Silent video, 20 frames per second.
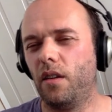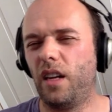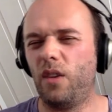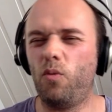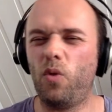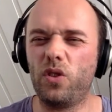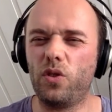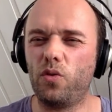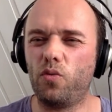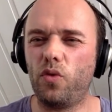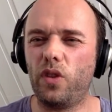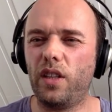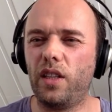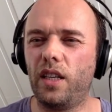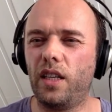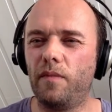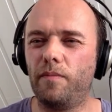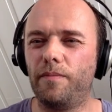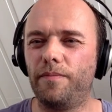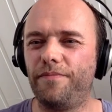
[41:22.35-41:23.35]
it wasn't
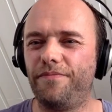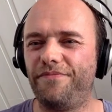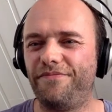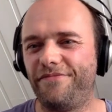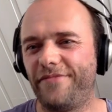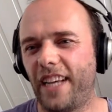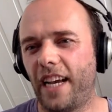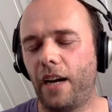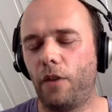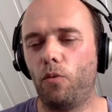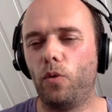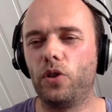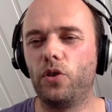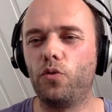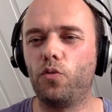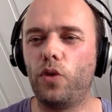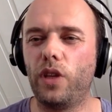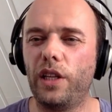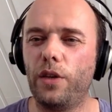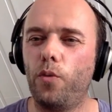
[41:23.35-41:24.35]
really yeah it
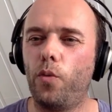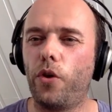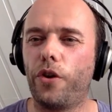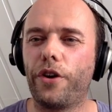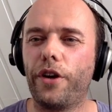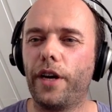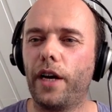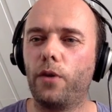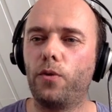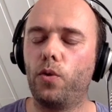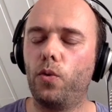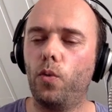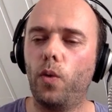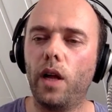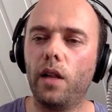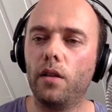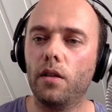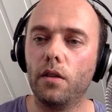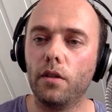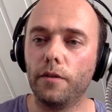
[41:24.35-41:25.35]
wasn't really working out too
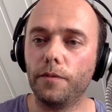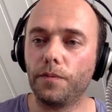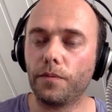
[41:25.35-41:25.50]
well